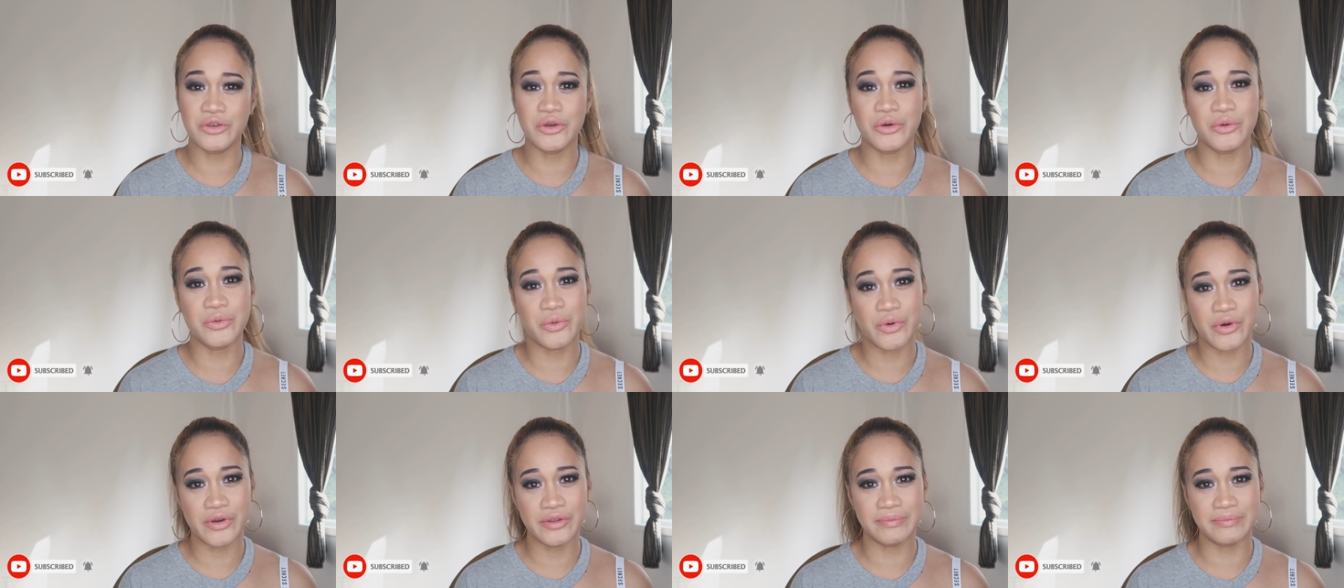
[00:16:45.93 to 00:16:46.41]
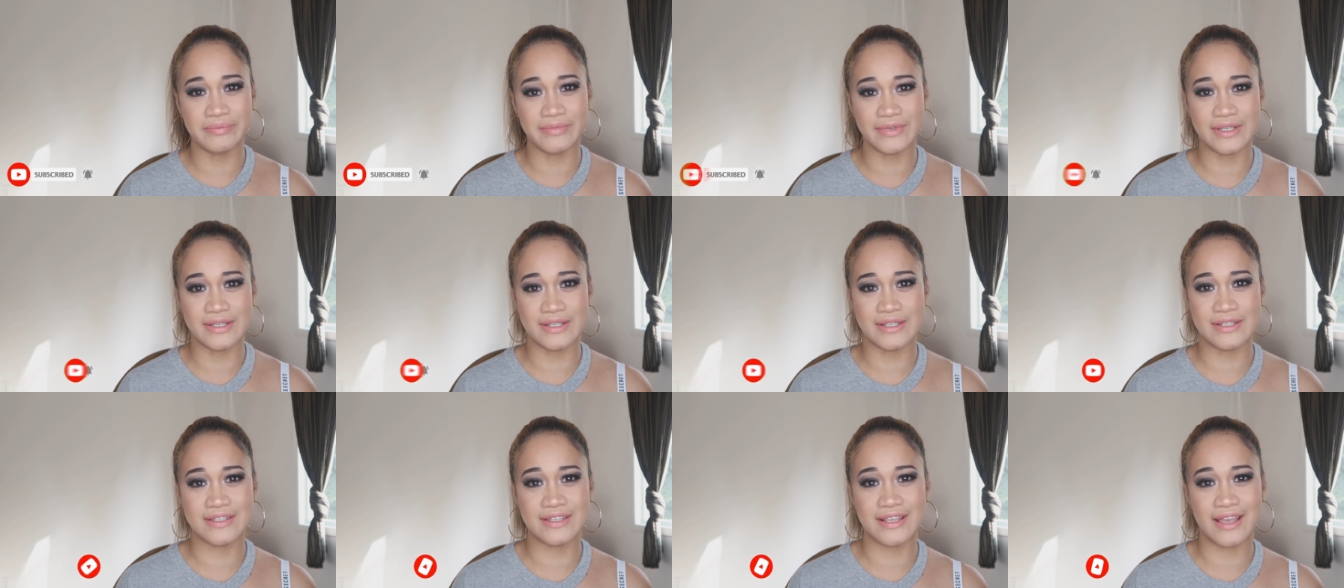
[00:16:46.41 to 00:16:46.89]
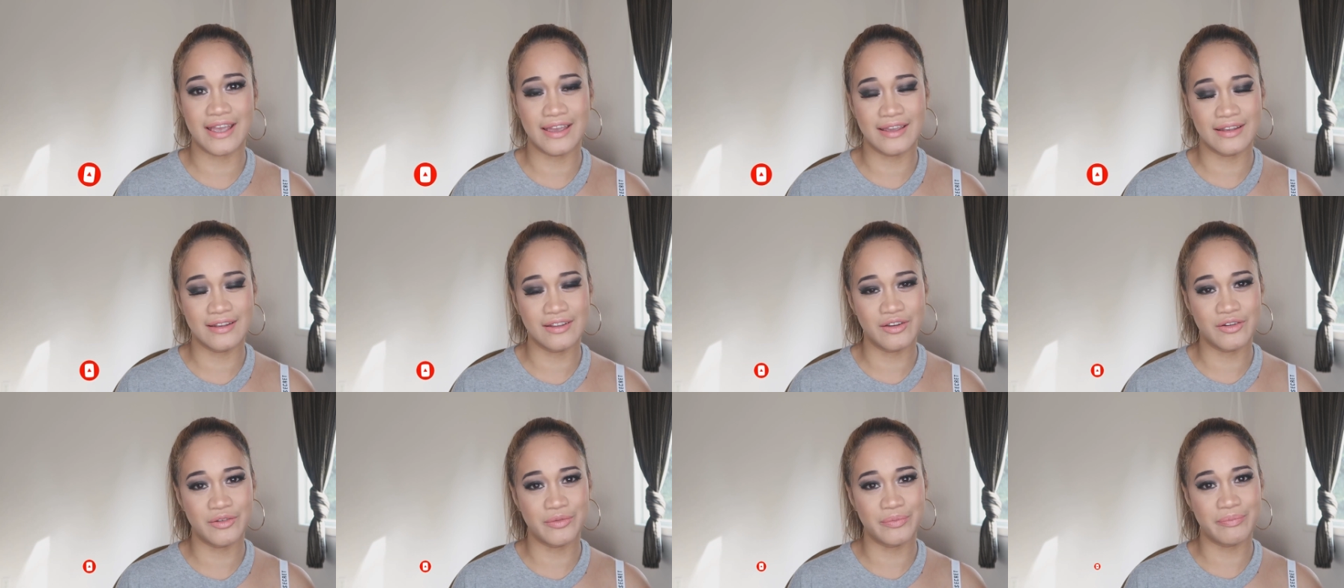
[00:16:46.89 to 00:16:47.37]
you won't miss
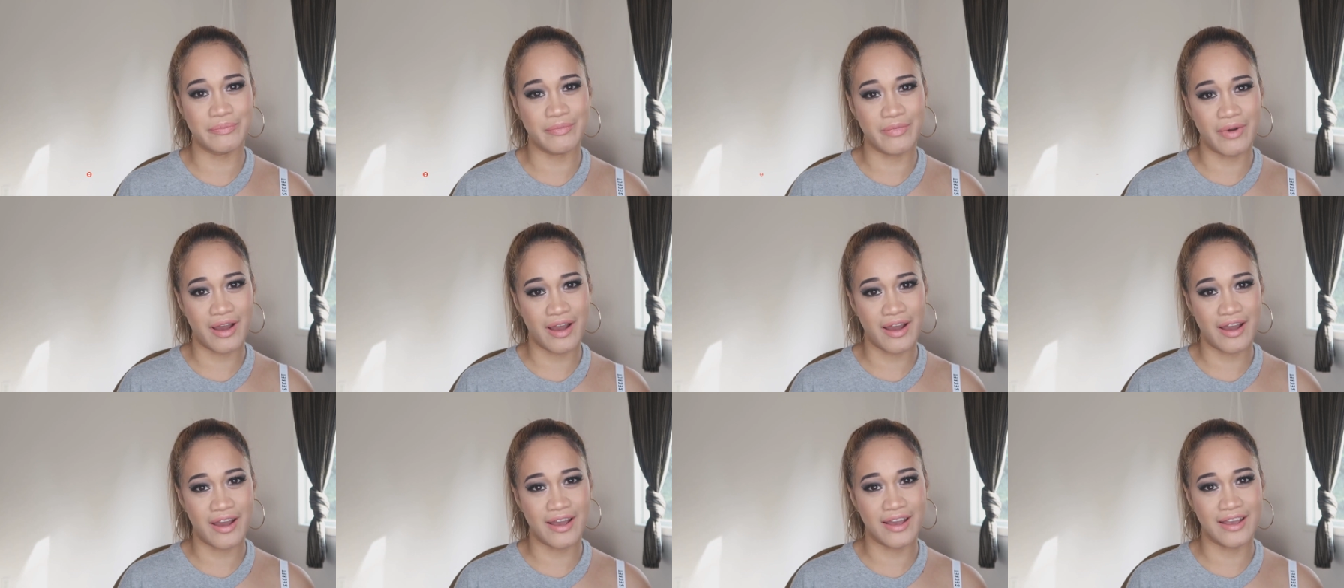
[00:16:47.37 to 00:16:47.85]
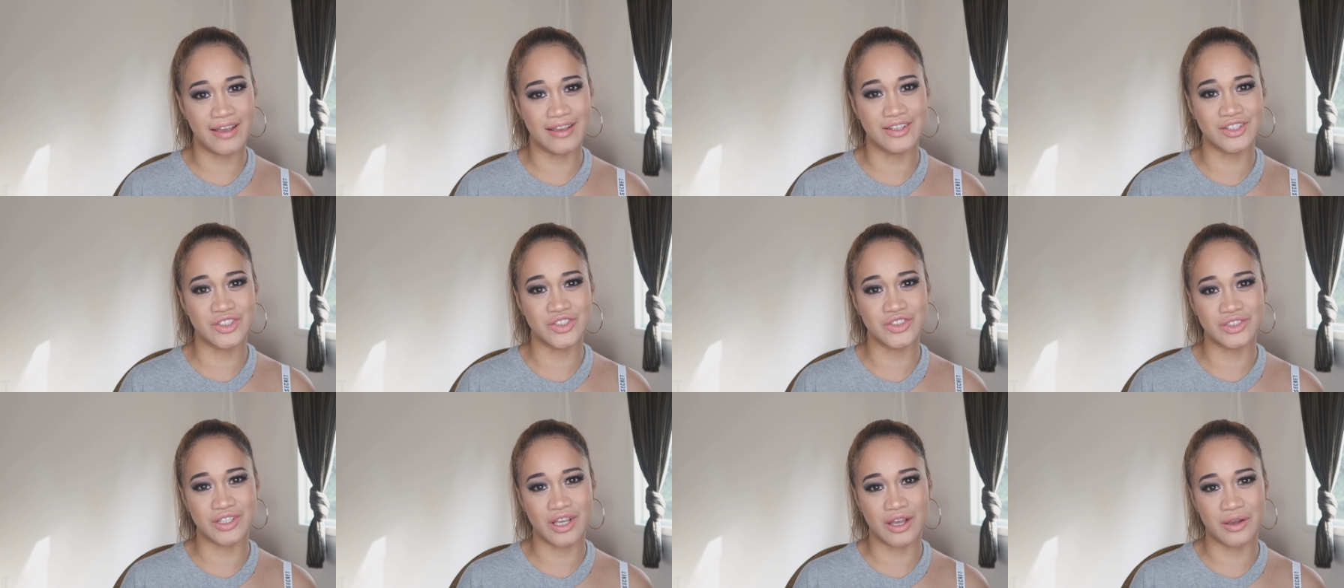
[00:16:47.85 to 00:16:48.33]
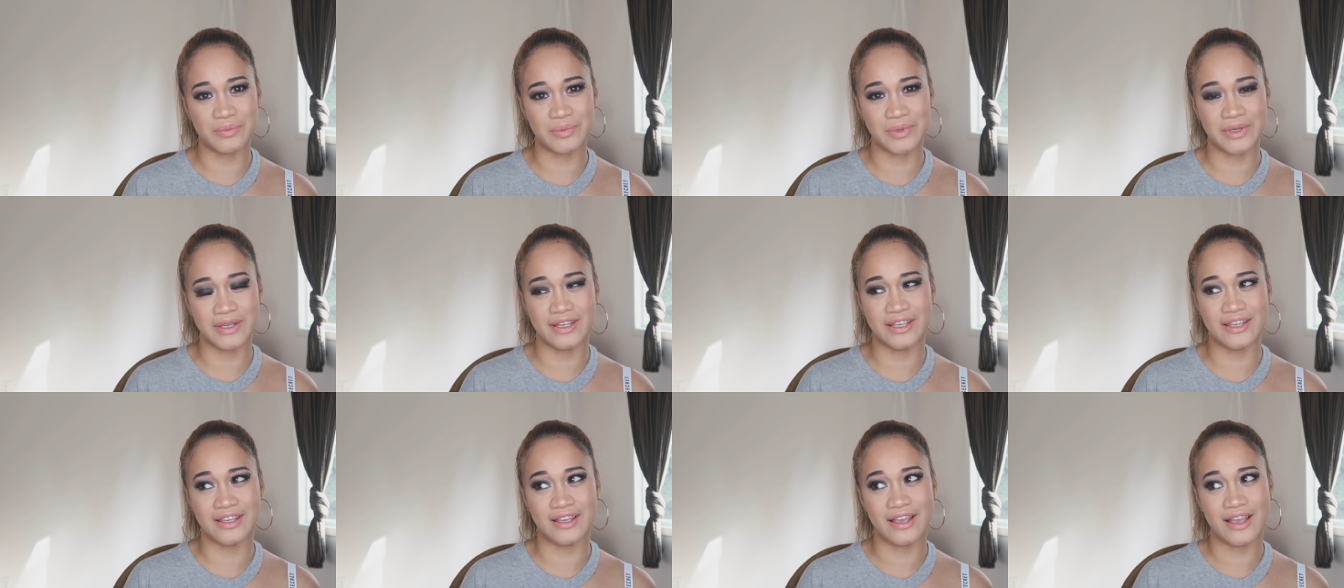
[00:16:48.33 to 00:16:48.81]
any of my
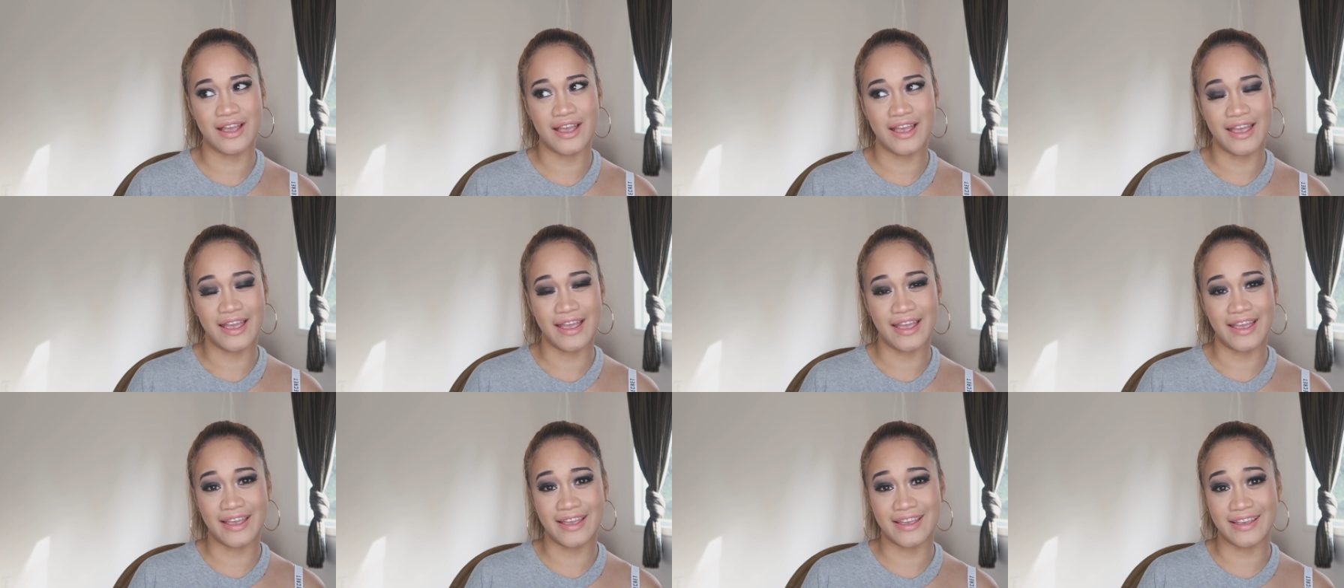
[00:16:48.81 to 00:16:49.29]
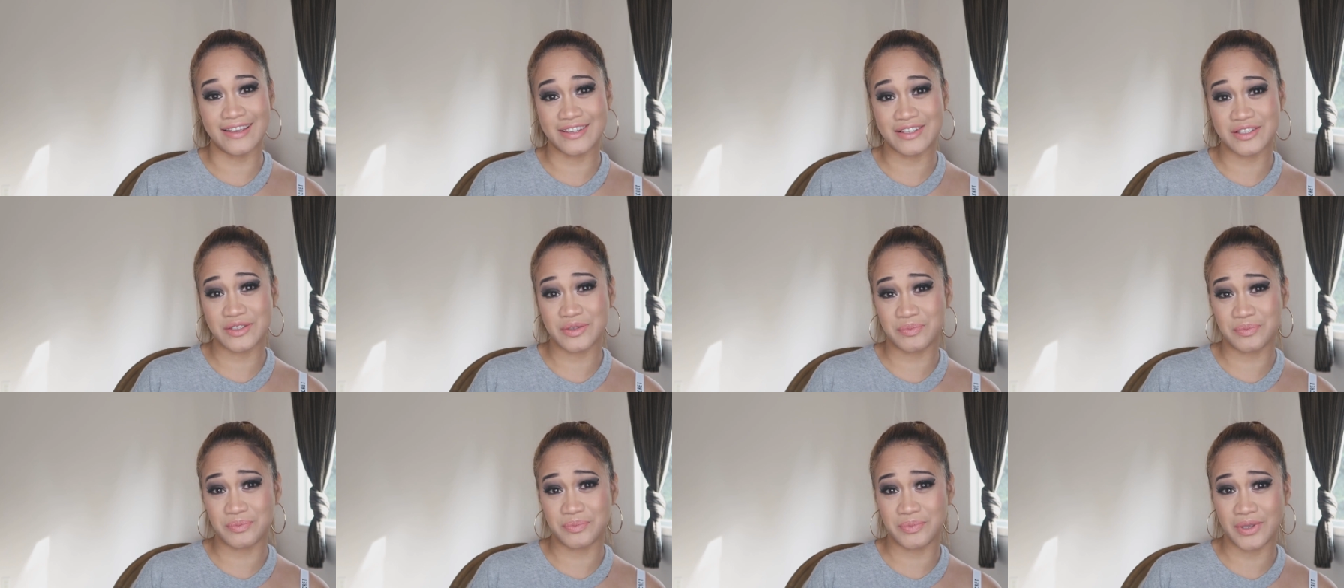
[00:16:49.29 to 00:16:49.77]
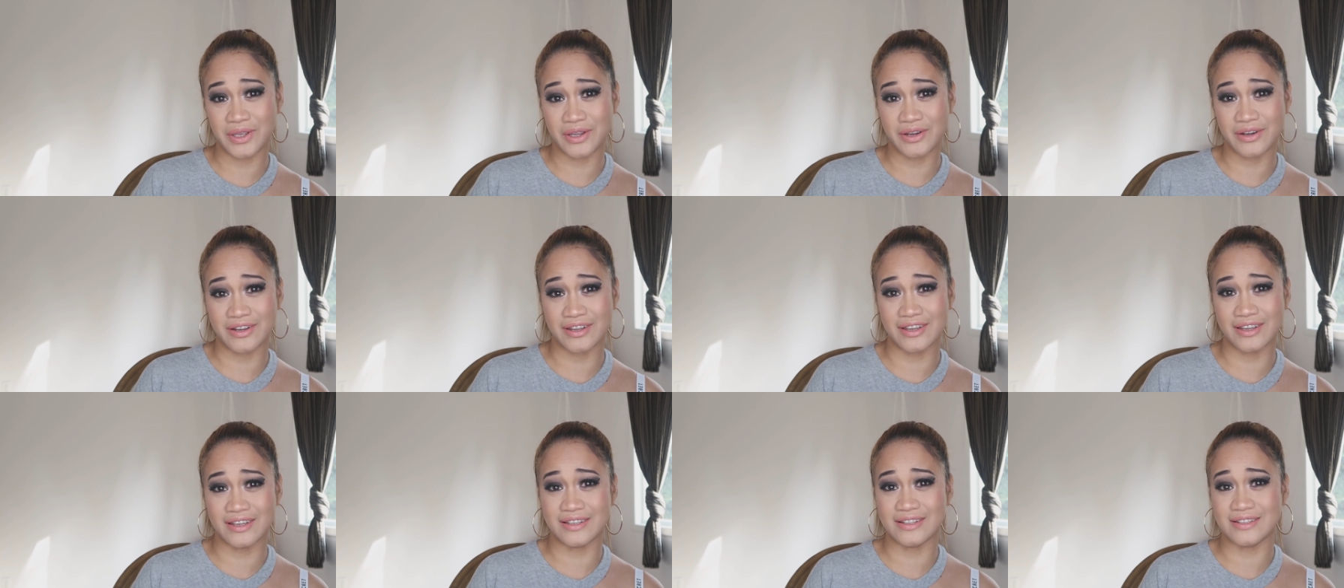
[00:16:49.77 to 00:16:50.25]
shopping
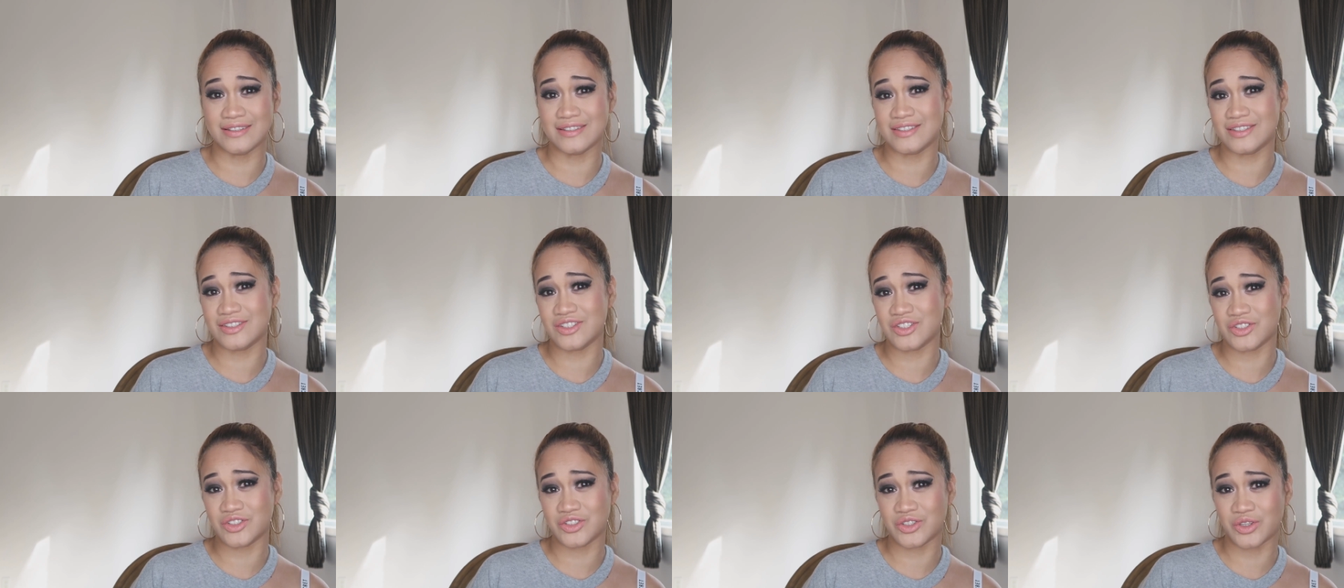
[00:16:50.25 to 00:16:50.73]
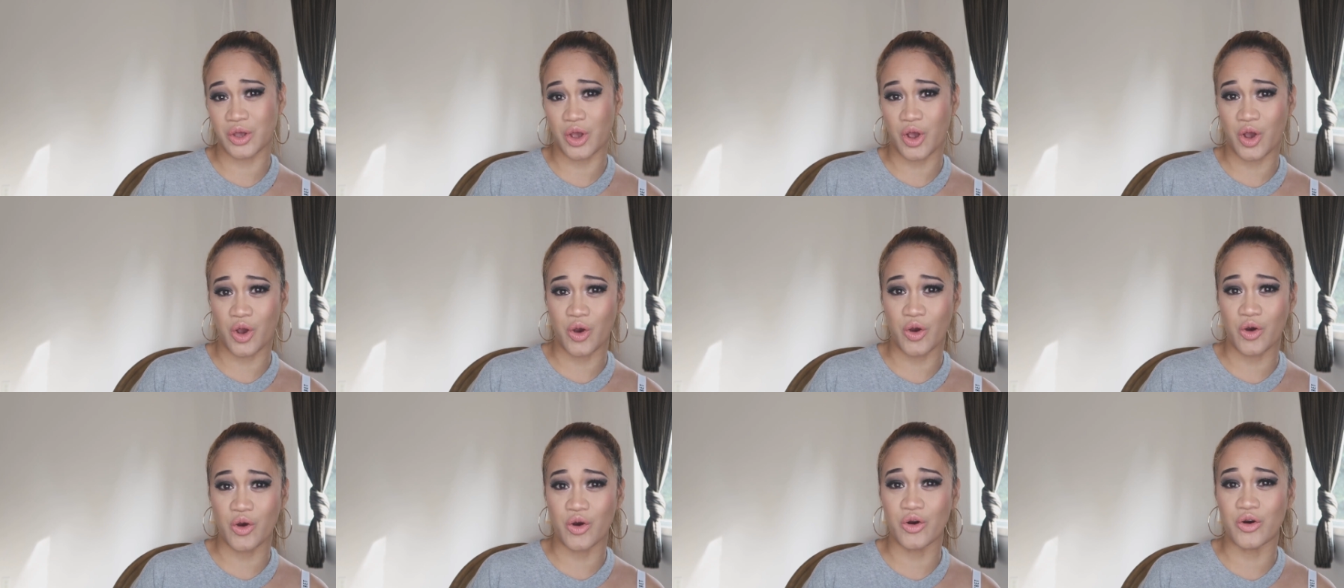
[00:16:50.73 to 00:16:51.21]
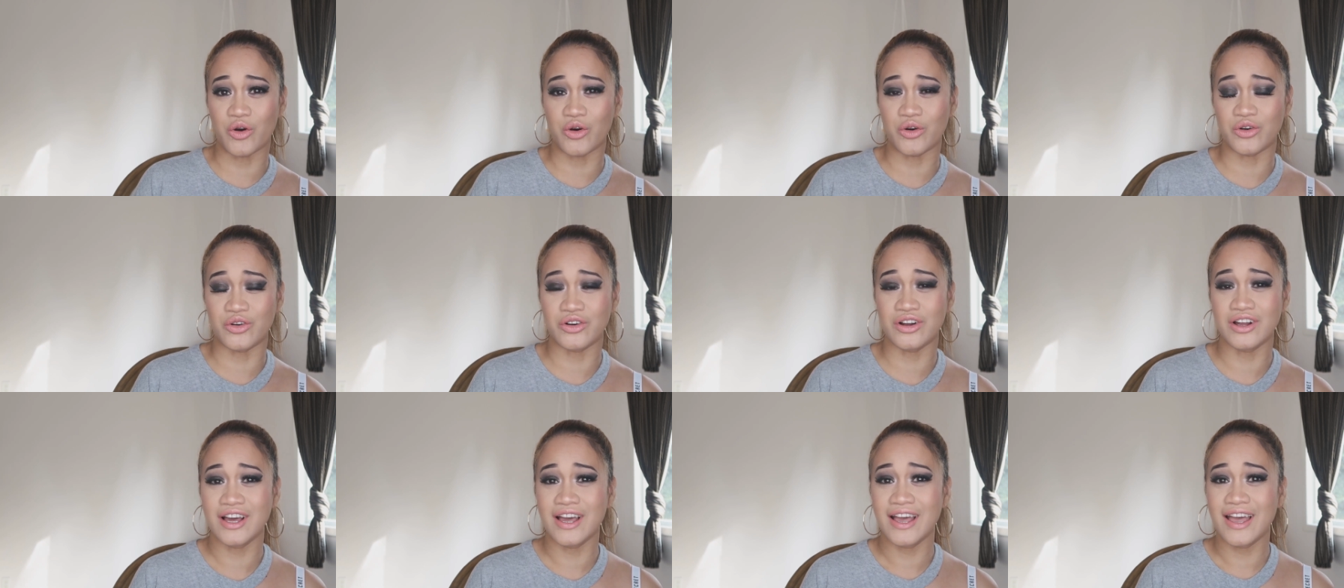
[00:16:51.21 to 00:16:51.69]
experience
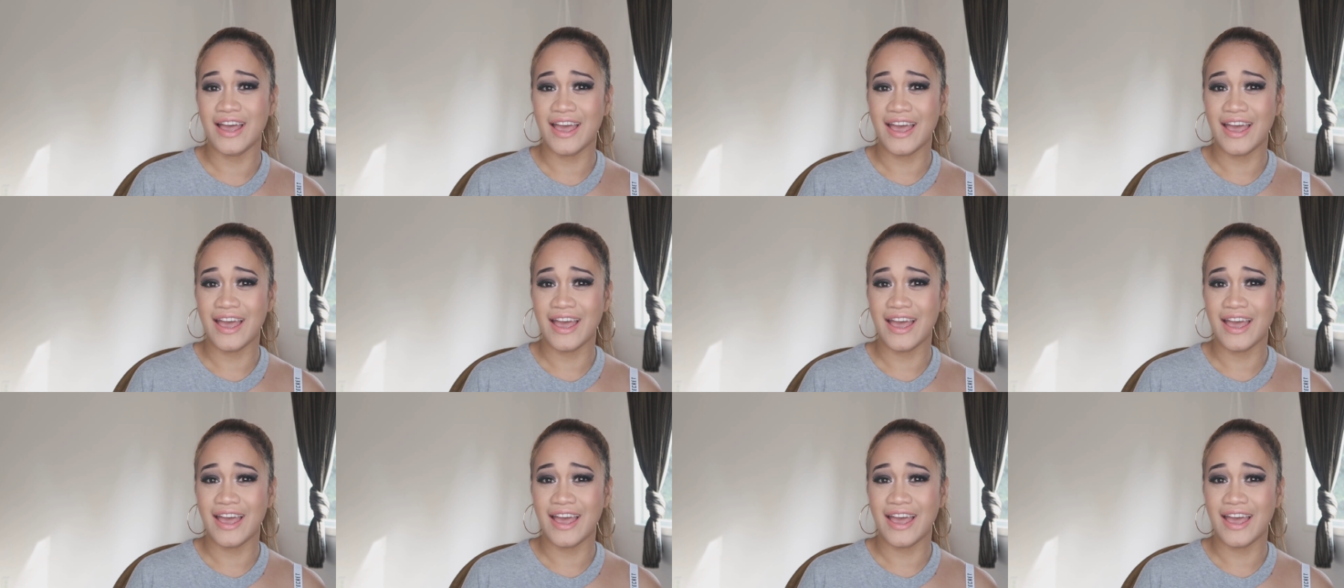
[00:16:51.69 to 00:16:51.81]
haul